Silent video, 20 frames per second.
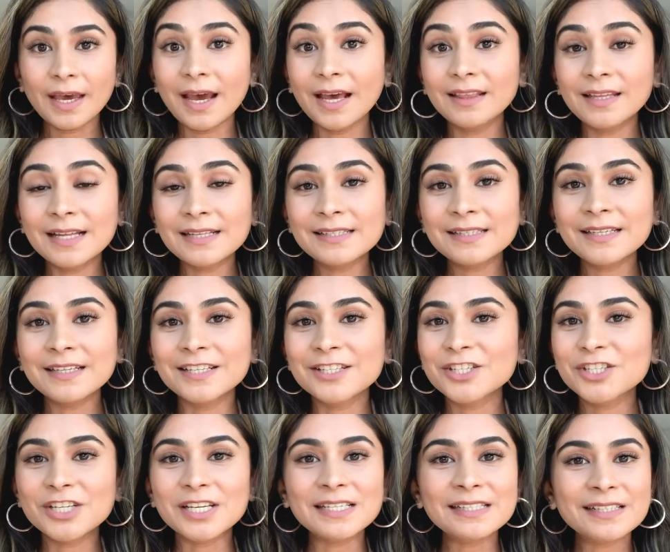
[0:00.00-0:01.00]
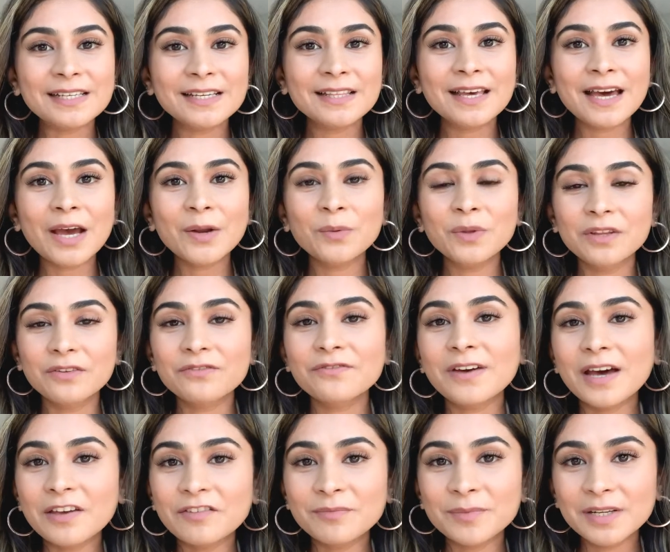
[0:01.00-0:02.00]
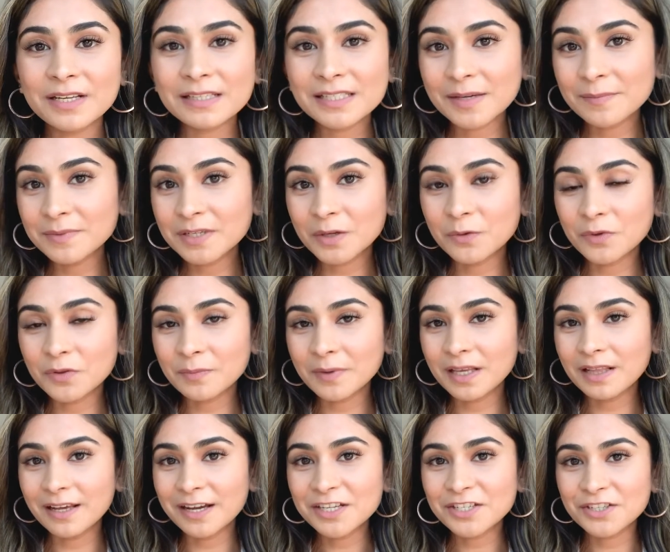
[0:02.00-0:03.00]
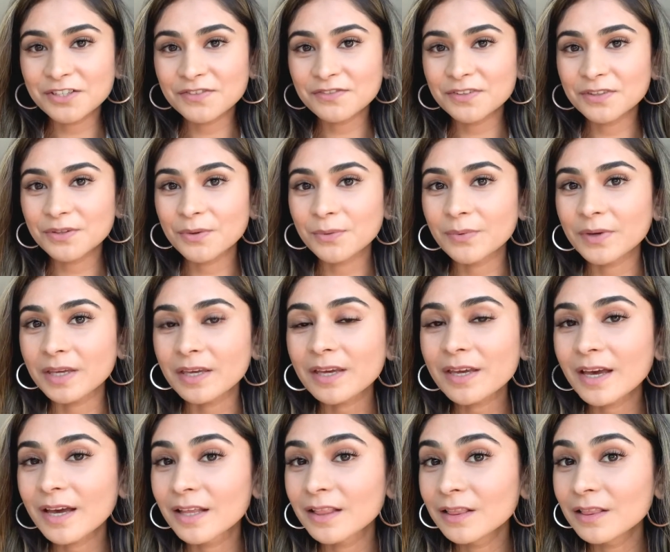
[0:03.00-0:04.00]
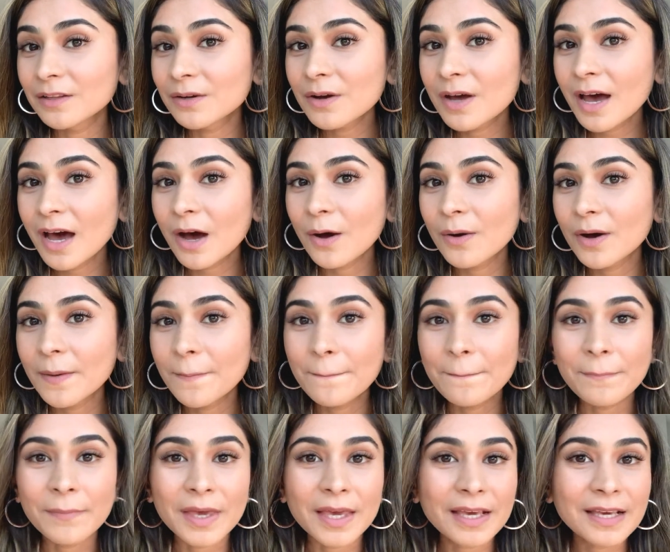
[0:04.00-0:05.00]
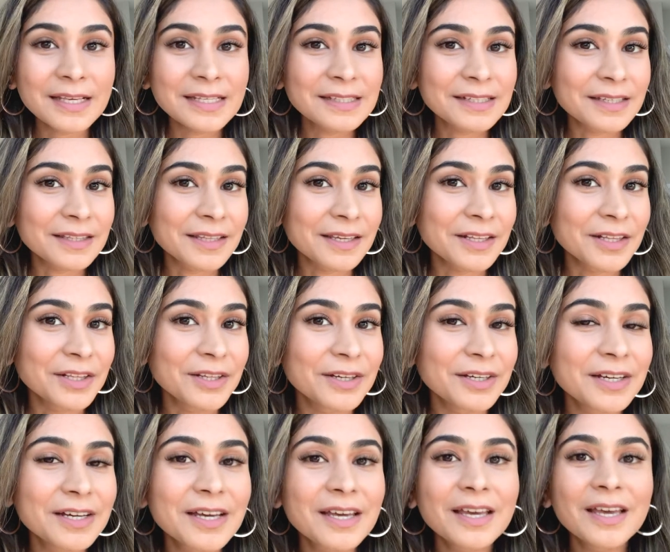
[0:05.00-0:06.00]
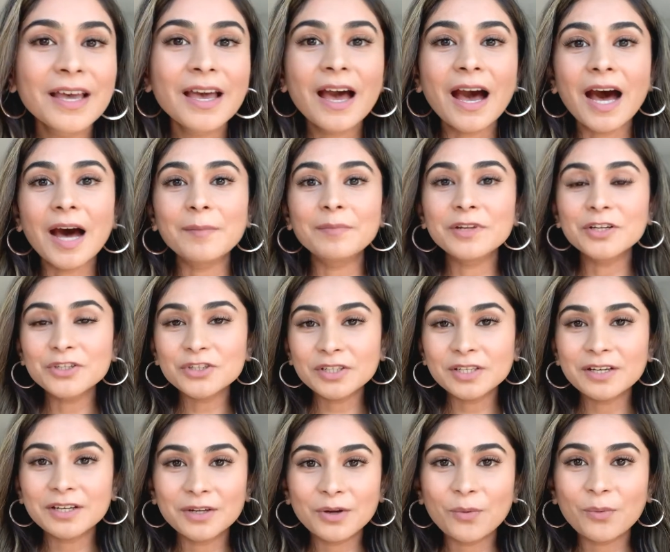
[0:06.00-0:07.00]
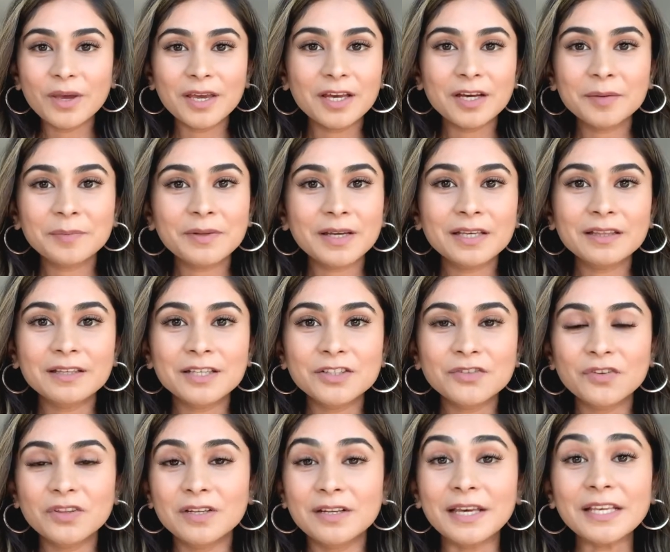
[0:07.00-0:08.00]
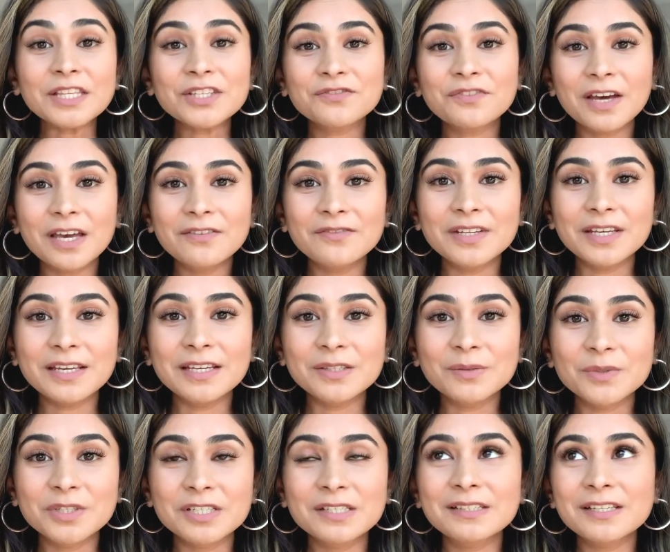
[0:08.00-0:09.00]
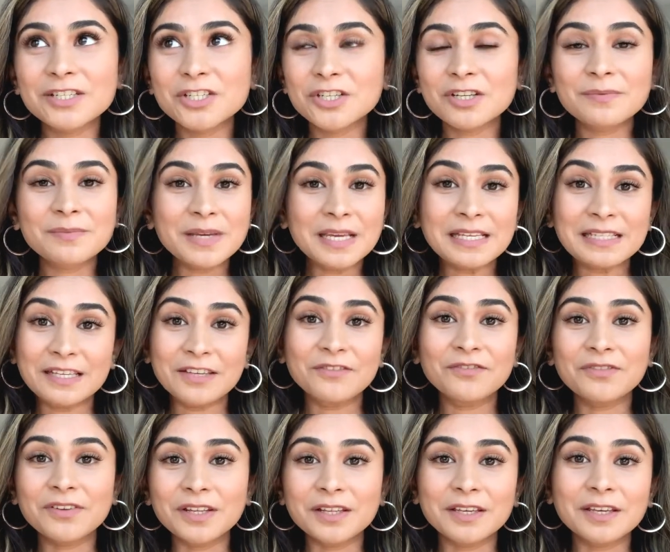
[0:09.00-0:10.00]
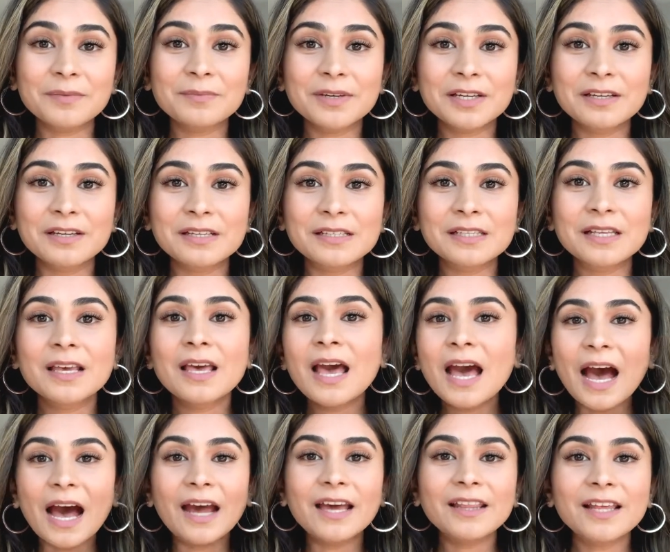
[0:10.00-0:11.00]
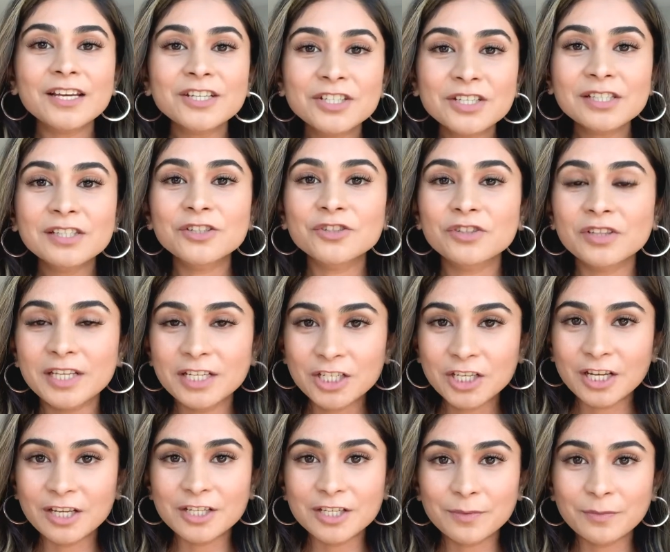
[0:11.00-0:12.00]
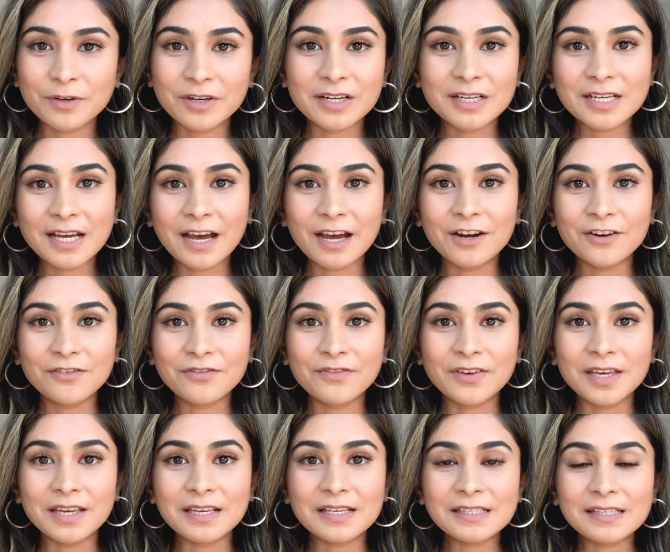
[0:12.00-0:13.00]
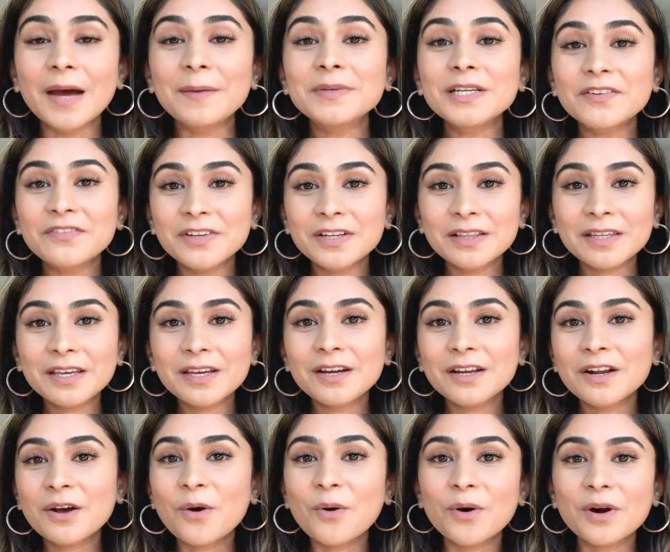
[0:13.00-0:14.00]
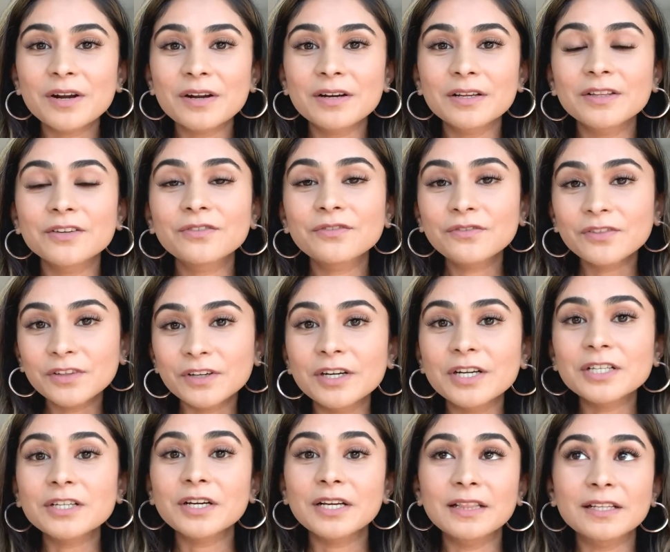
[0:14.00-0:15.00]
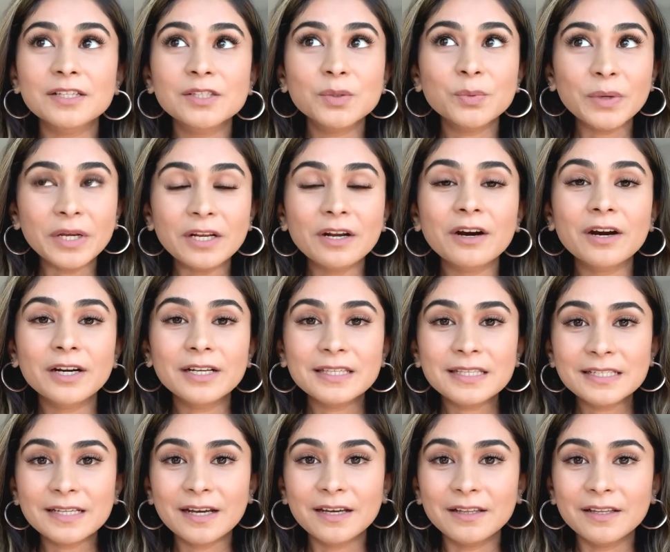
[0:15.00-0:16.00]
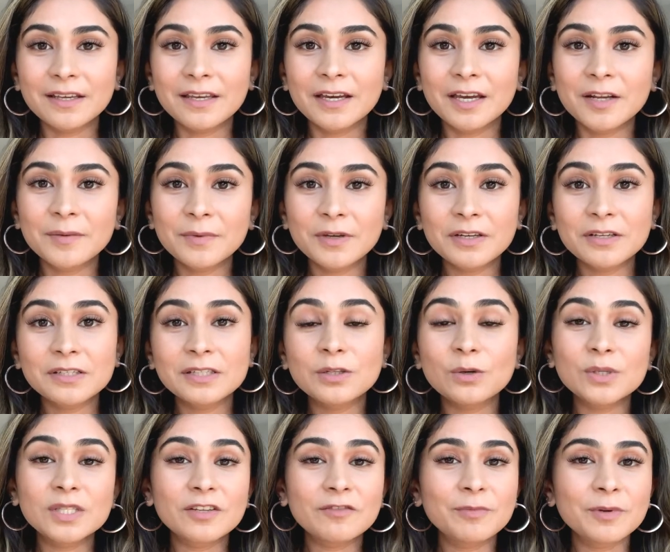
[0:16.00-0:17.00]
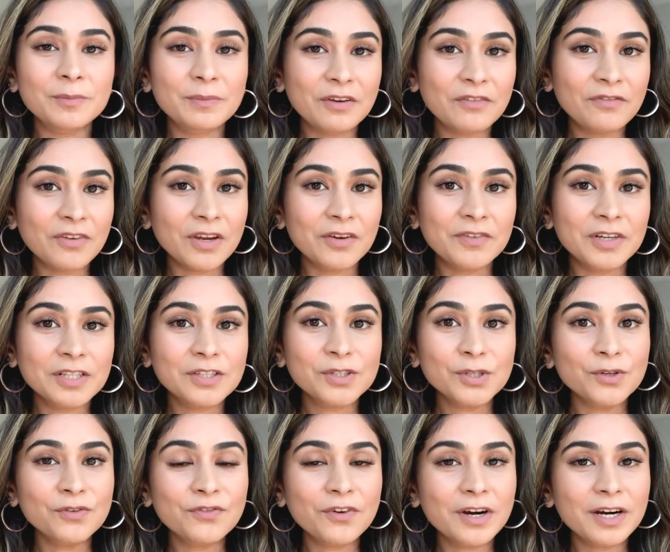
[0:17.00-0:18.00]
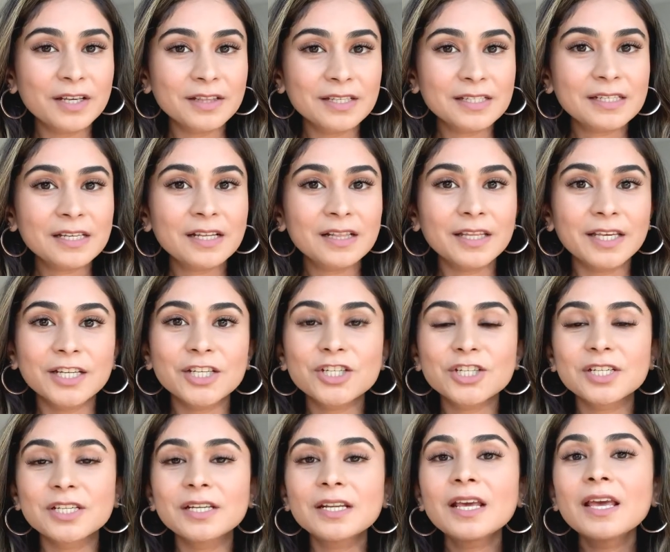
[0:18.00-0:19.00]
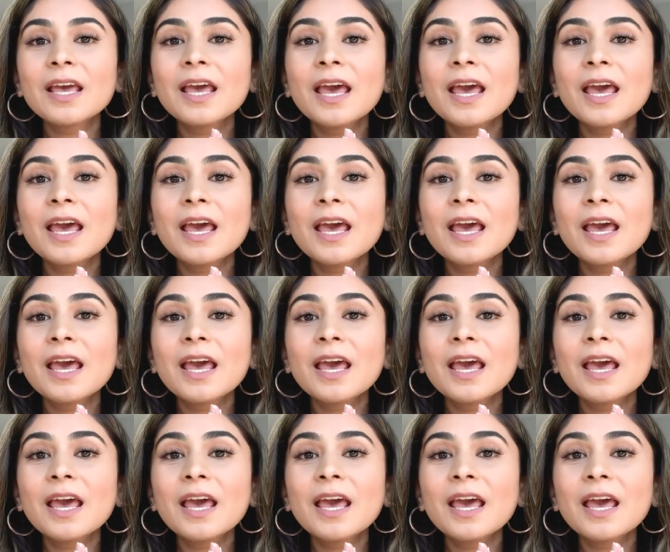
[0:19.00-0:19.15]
And that's it. Just like that, within five minutes, I'm done with my lashes for the week. And look how amazing they look. I'm literally gonna wake up like this for the next five days, which is such an amazing feeling because eyelashes literally change up your entire face. I'm definitely gonna order the Flirt and the Sweetheart style again because those have been my favorites so far in this collection.